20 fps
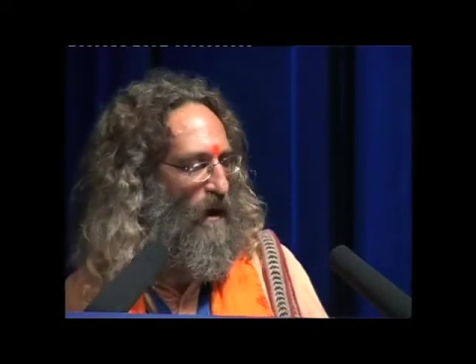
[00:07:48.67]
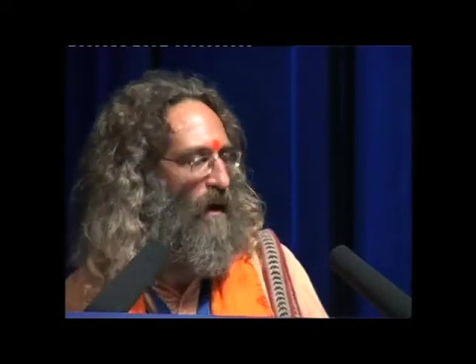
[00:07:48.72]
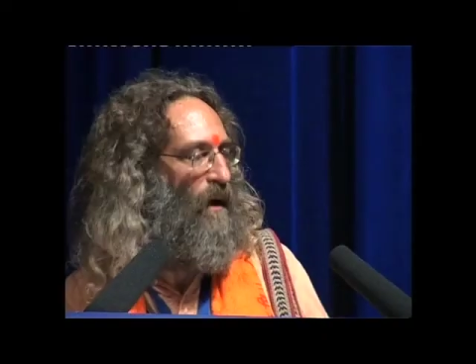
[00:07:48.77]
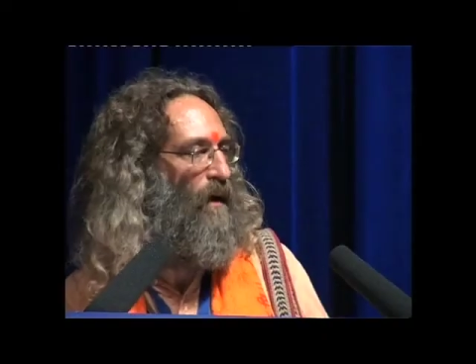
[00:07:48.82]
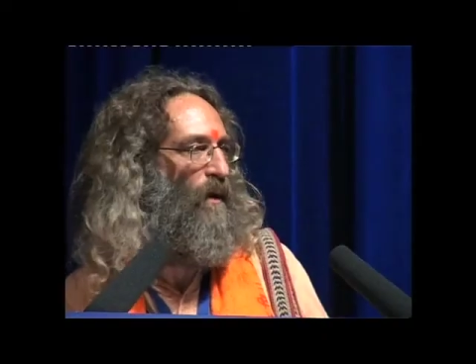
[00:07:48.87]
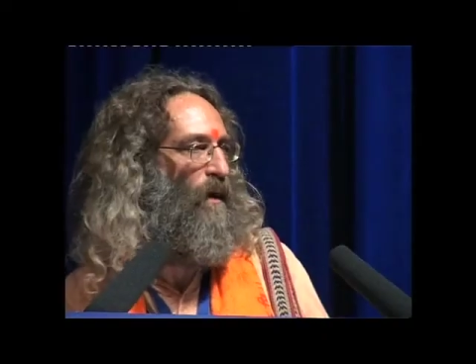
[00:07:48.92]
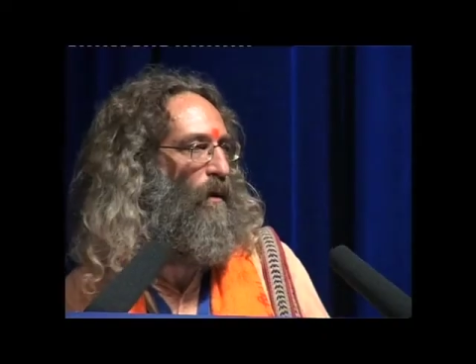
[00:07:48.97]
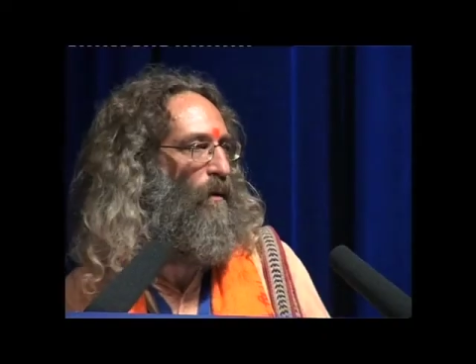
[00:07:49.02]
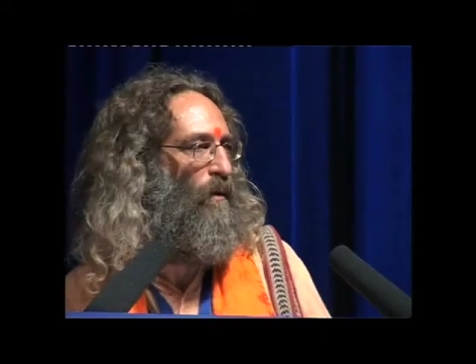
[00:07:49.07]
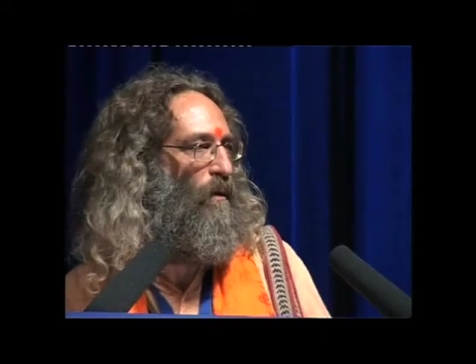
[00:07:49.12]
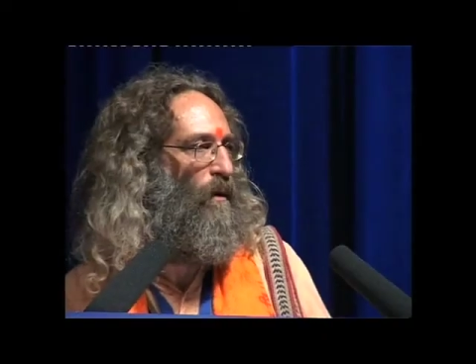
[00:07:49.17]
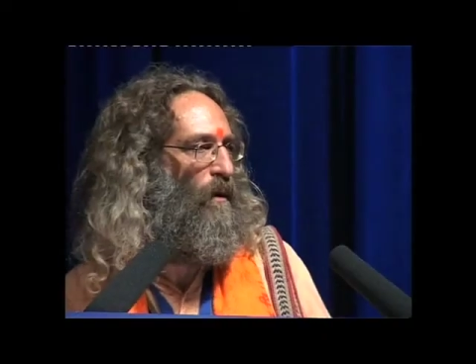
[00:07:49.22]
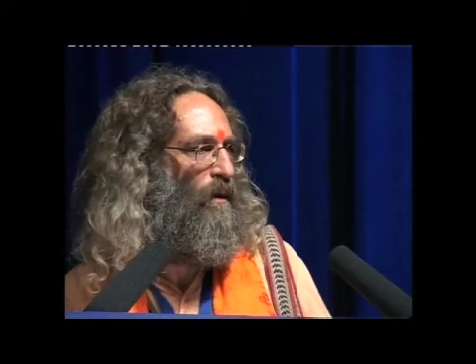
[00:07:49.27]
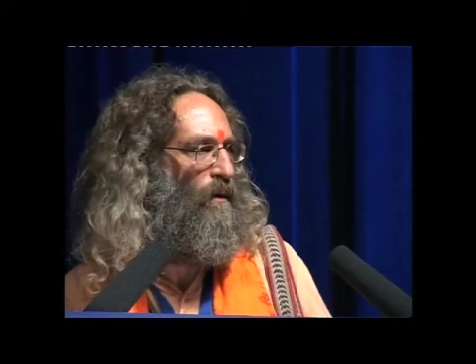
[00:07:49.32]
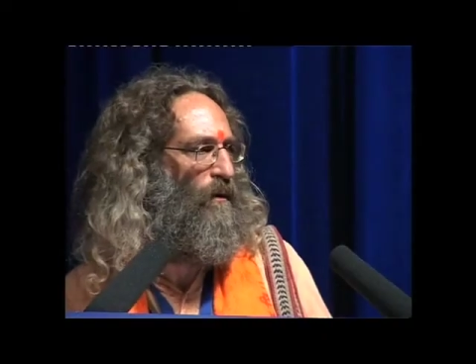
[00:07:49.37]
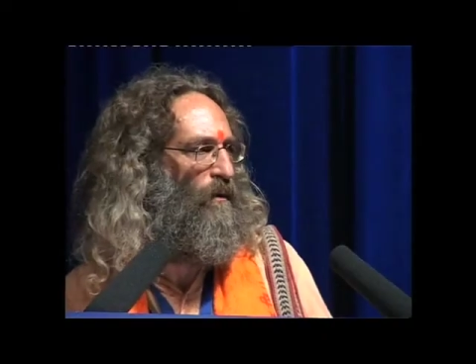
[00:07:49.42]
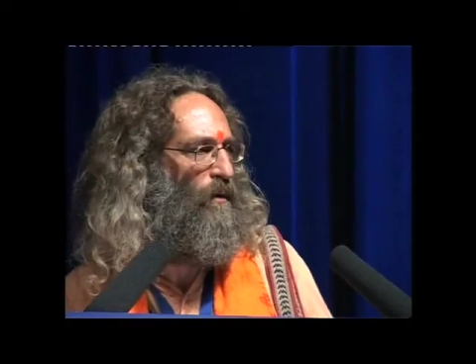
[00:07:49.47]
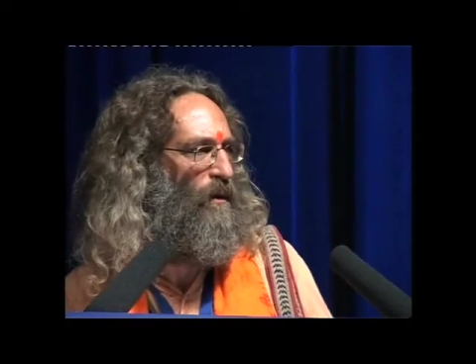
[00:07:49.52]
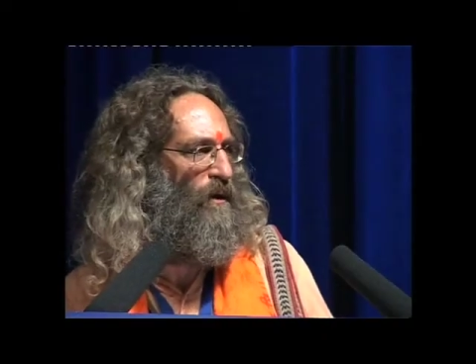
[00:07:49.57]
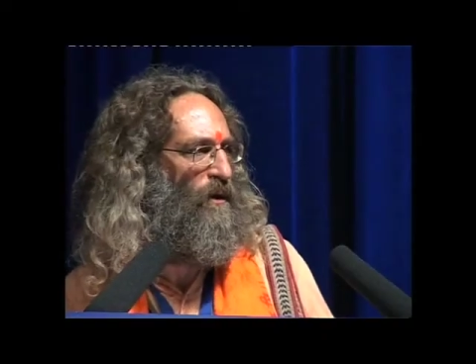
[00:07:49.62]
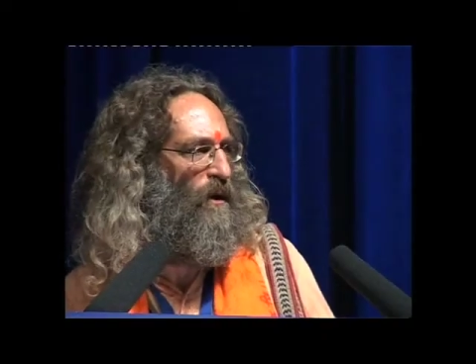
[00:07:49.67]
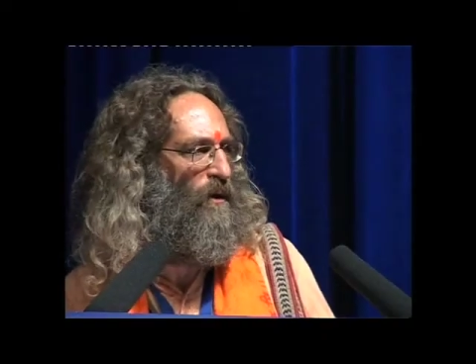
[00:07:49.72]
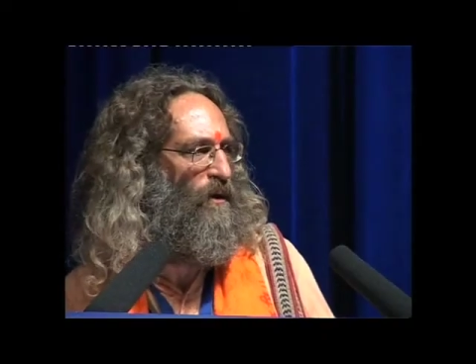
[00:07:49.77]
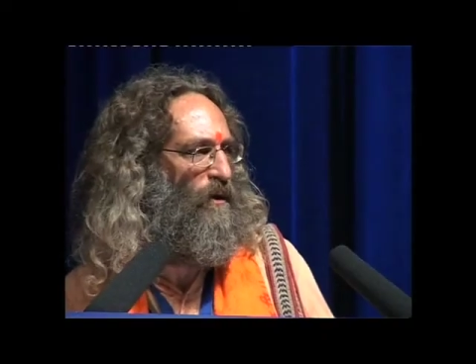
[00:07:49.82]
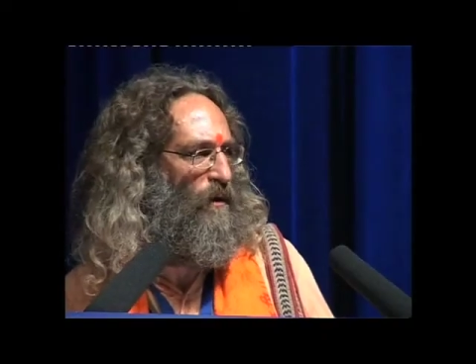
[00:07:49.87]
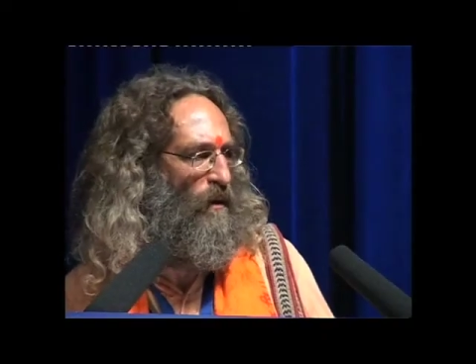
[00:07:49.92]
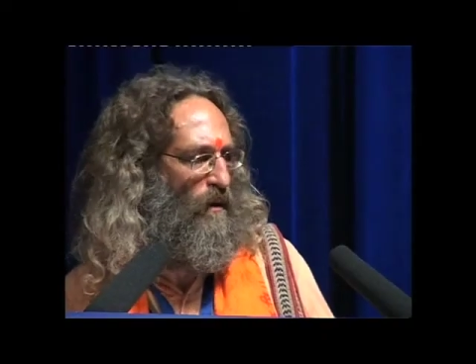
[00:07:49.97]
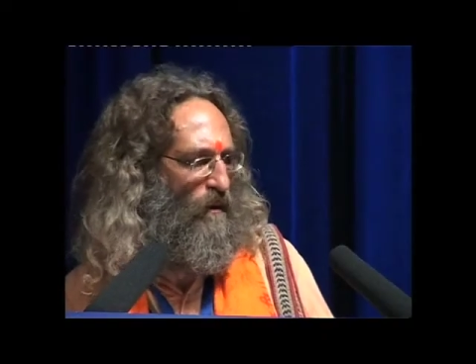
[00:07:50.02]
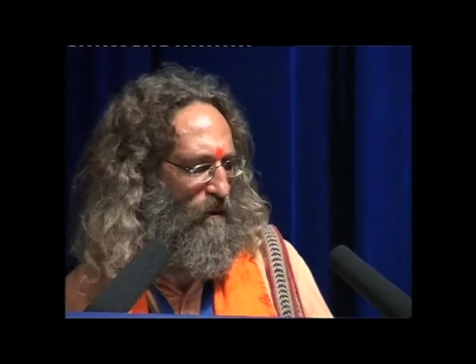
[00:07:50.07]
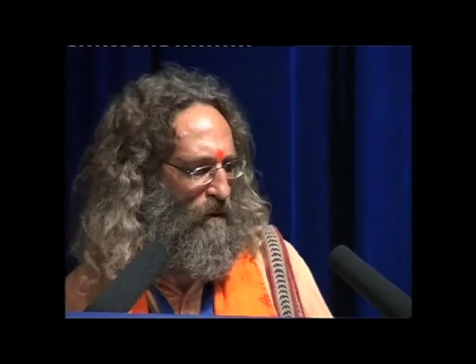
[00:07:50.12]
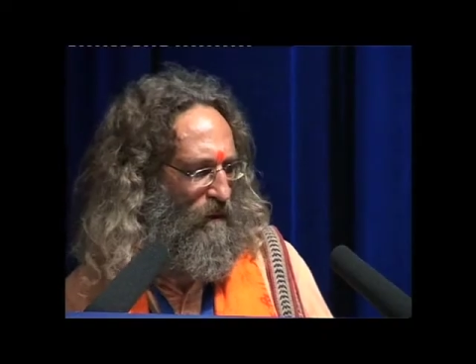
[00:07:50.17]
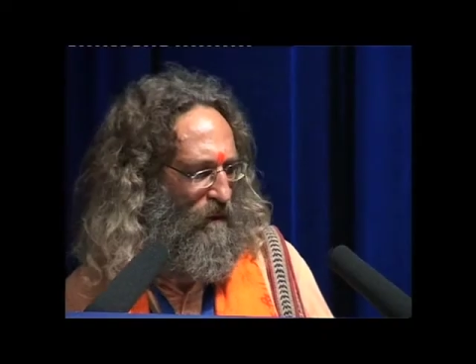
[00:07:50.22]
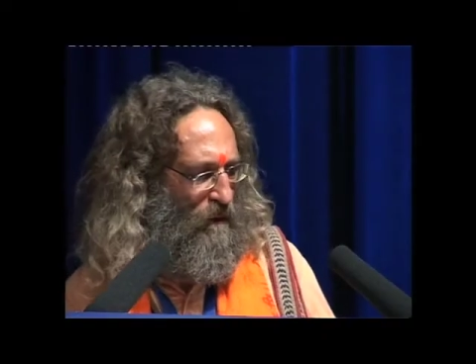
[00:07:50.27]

in the oral tradition